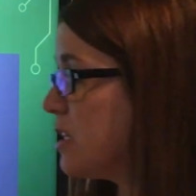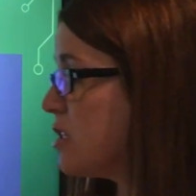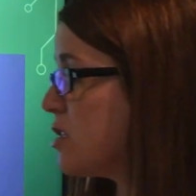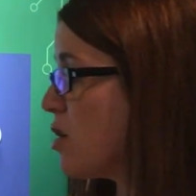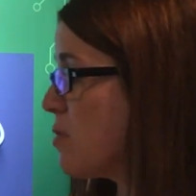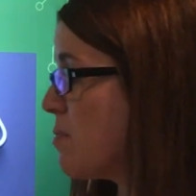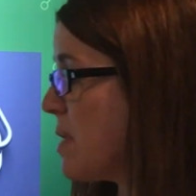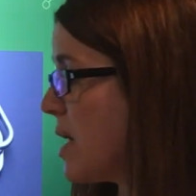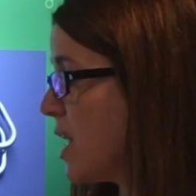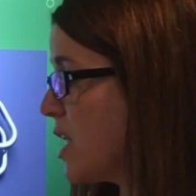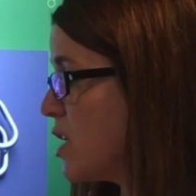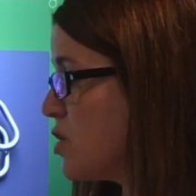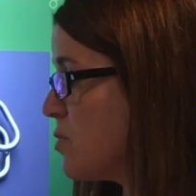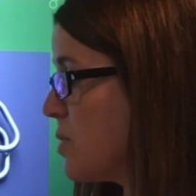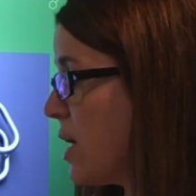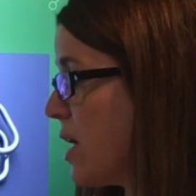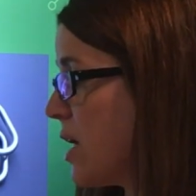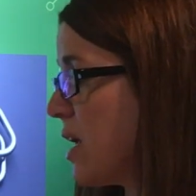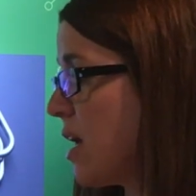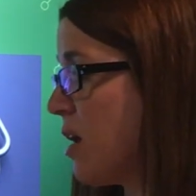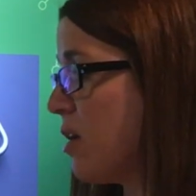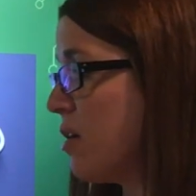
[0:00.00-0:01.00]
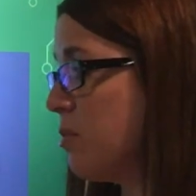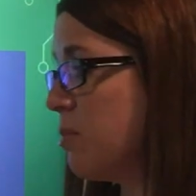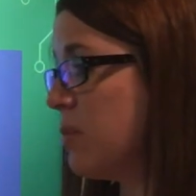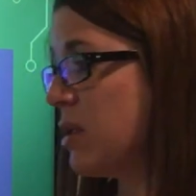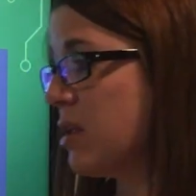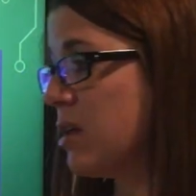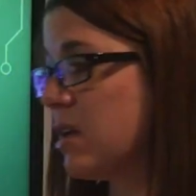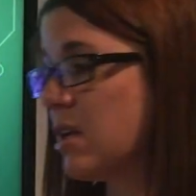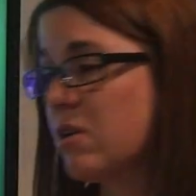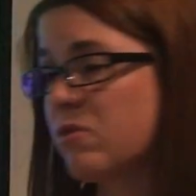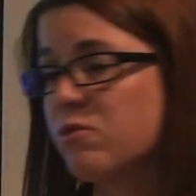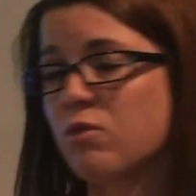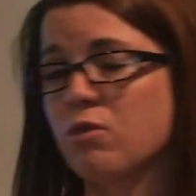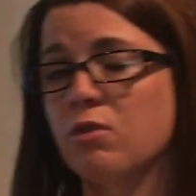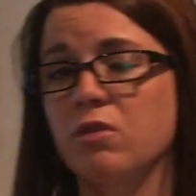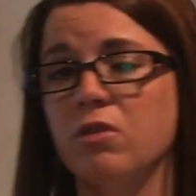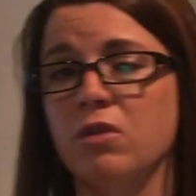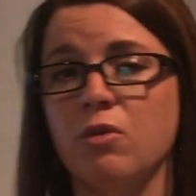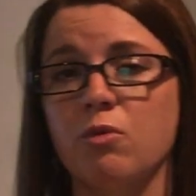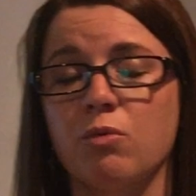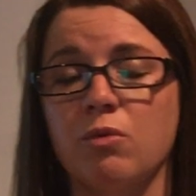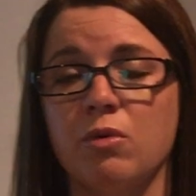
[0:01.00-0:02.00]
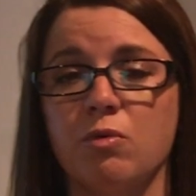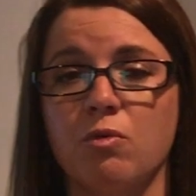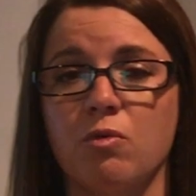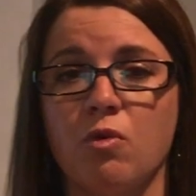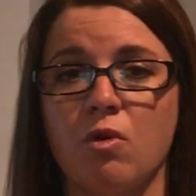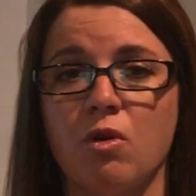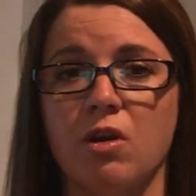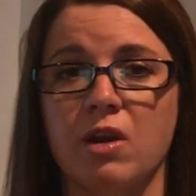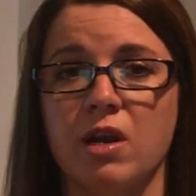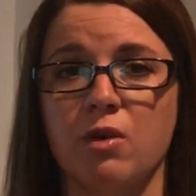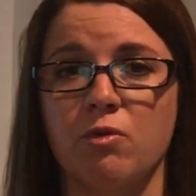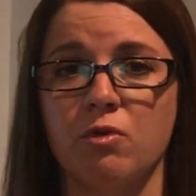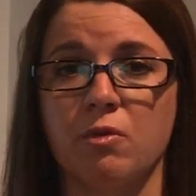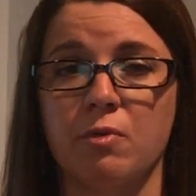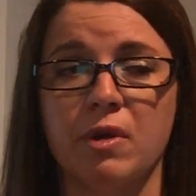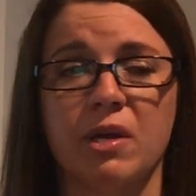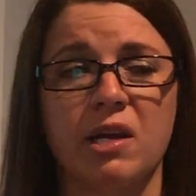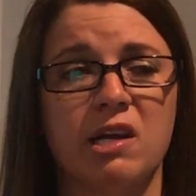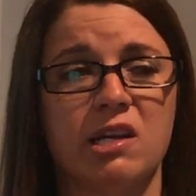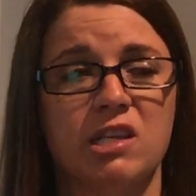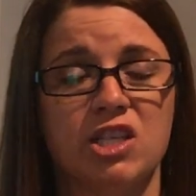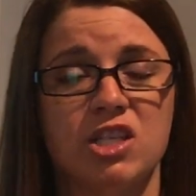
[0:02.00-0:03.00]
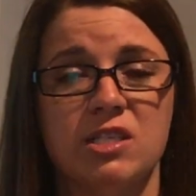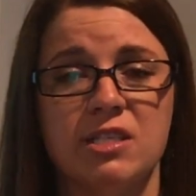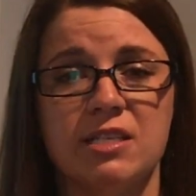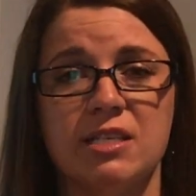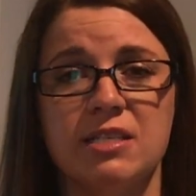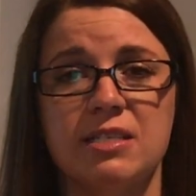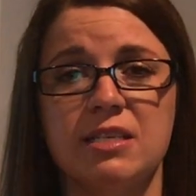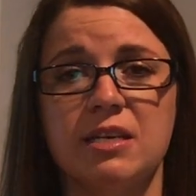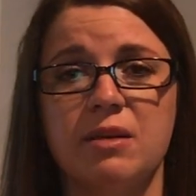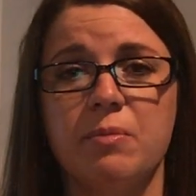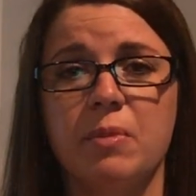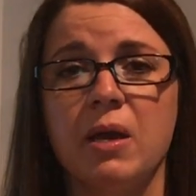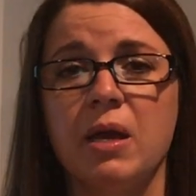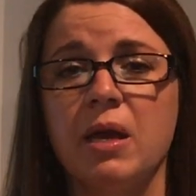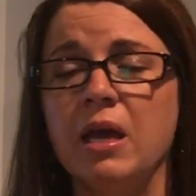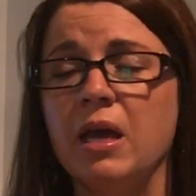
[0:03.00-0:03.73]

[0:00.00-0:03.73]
is our management accountability for the reward and repercussion system.